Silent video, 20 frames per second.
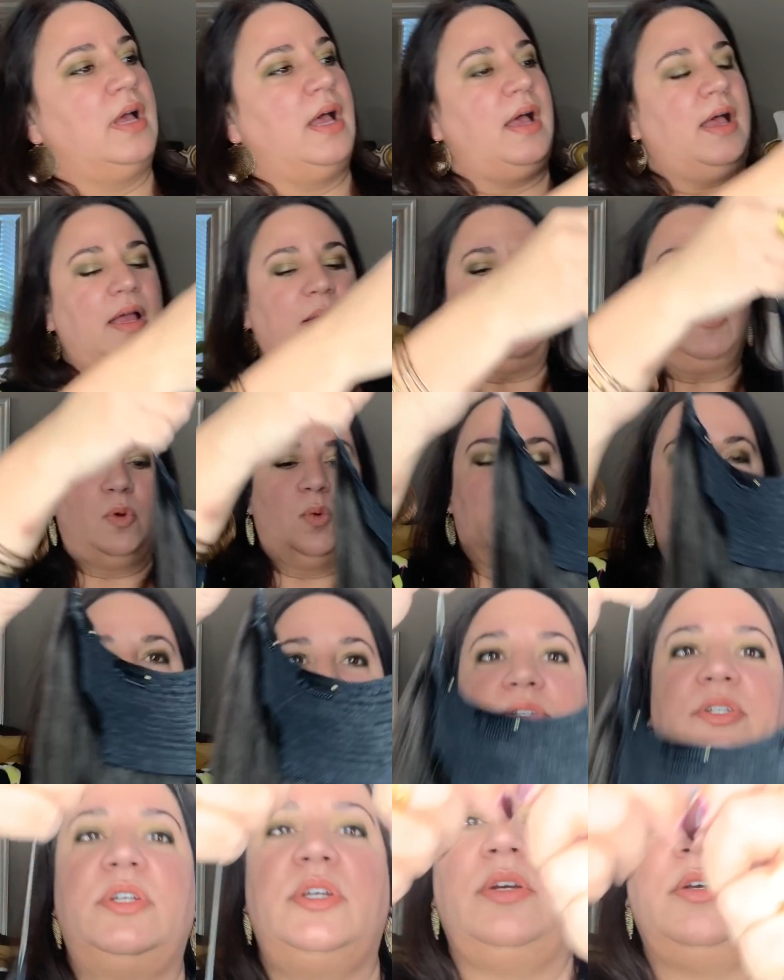I'm
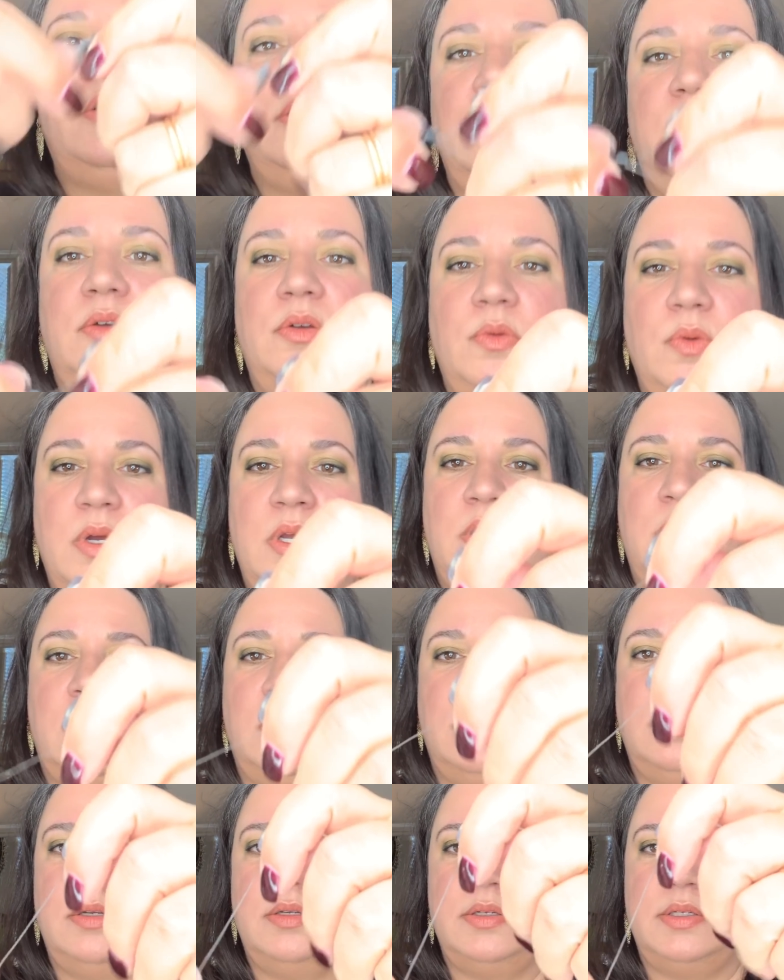going to
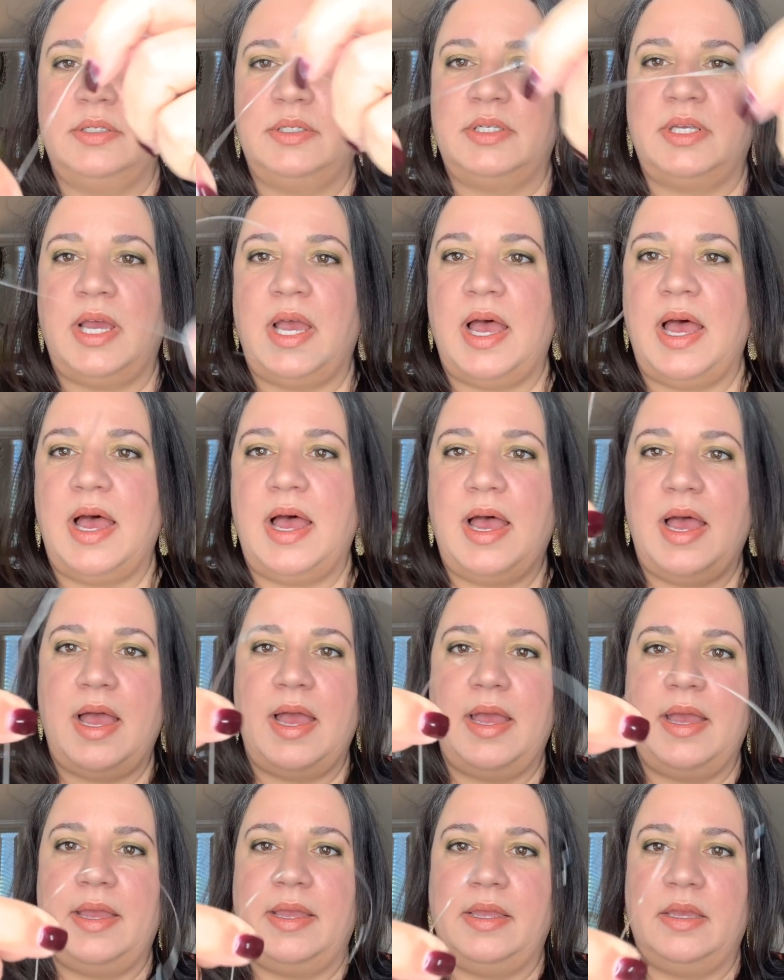
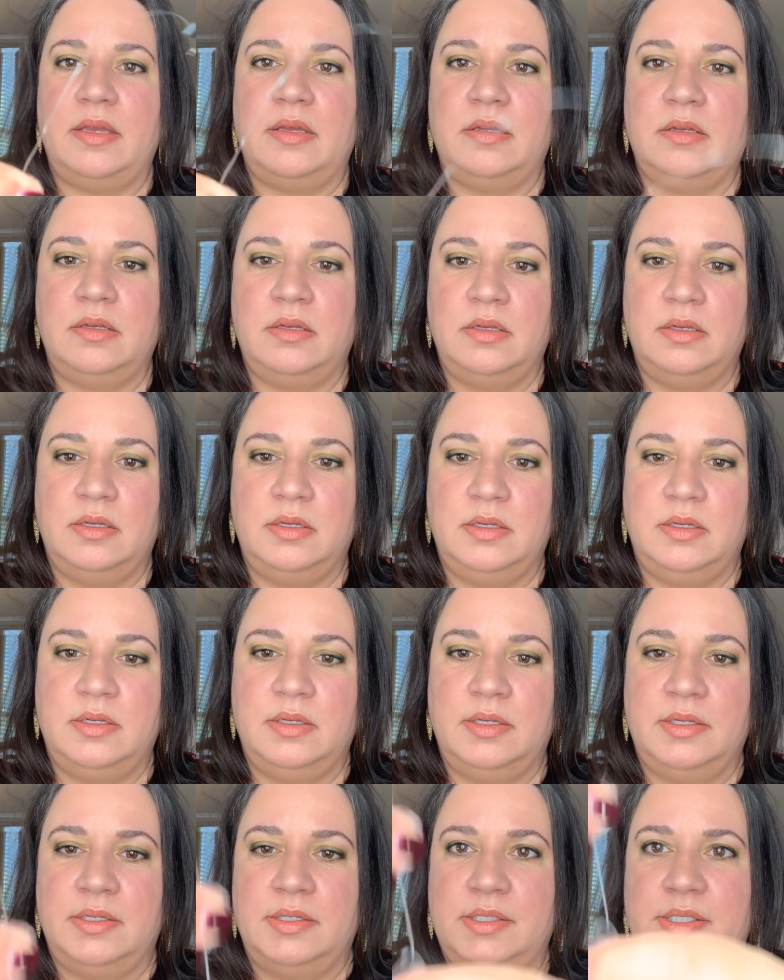tie
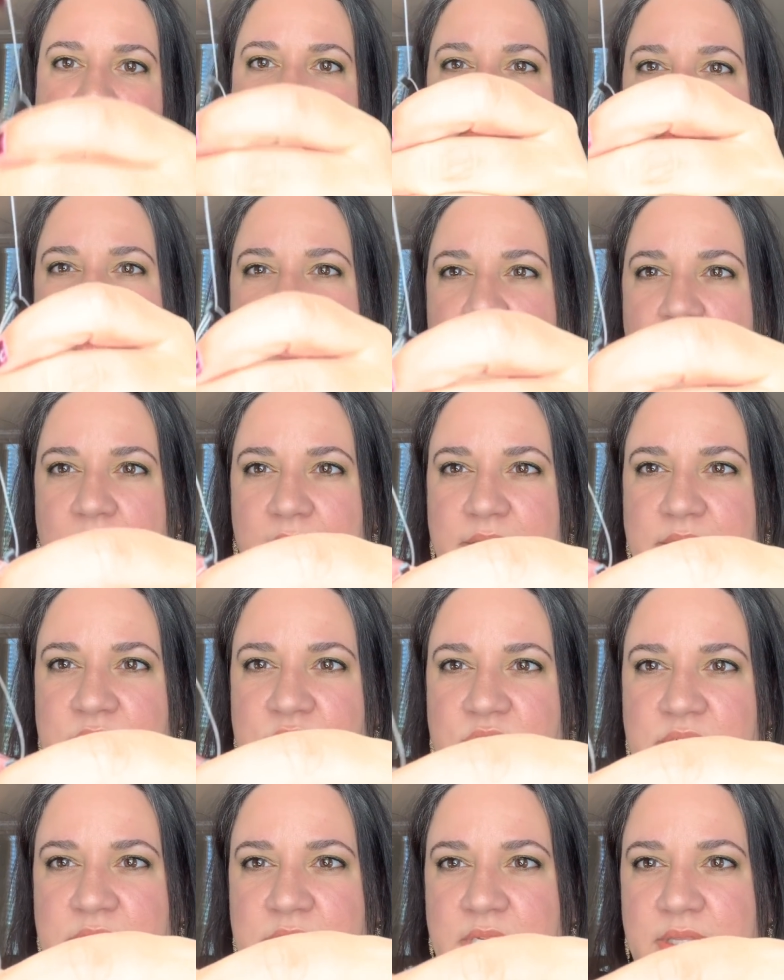several knots
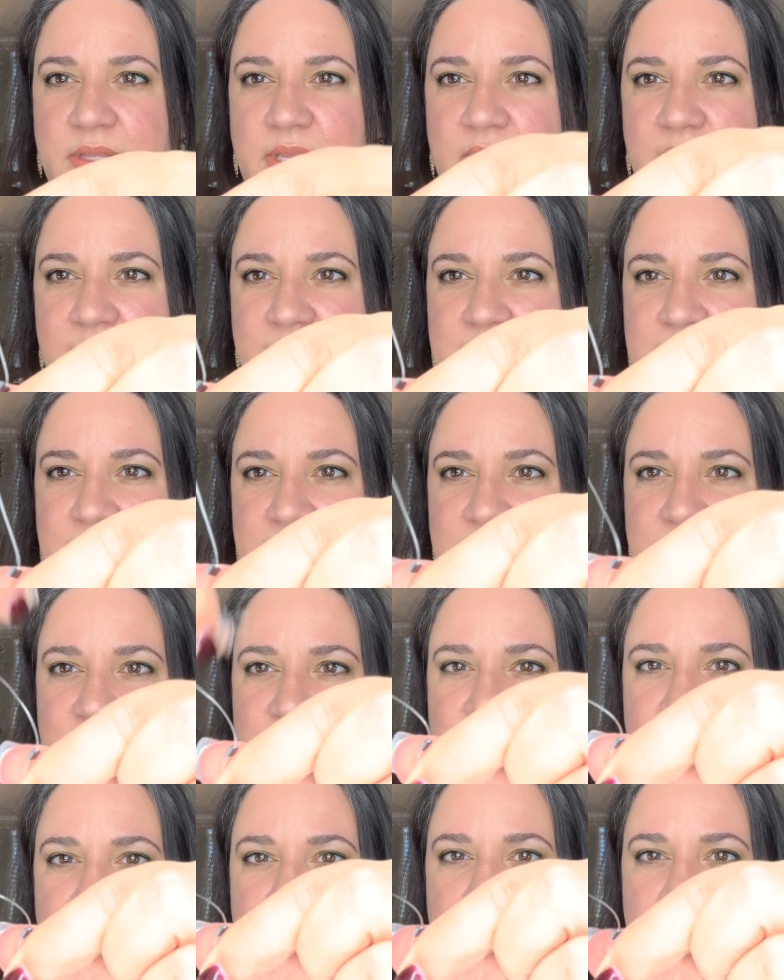just in the excess
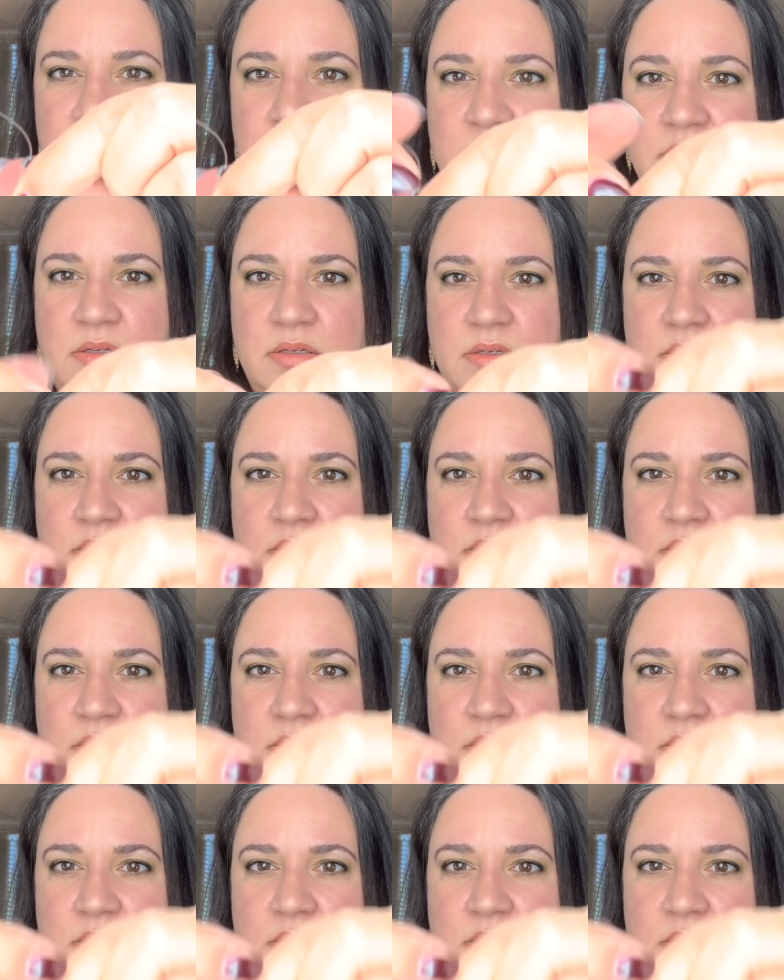string,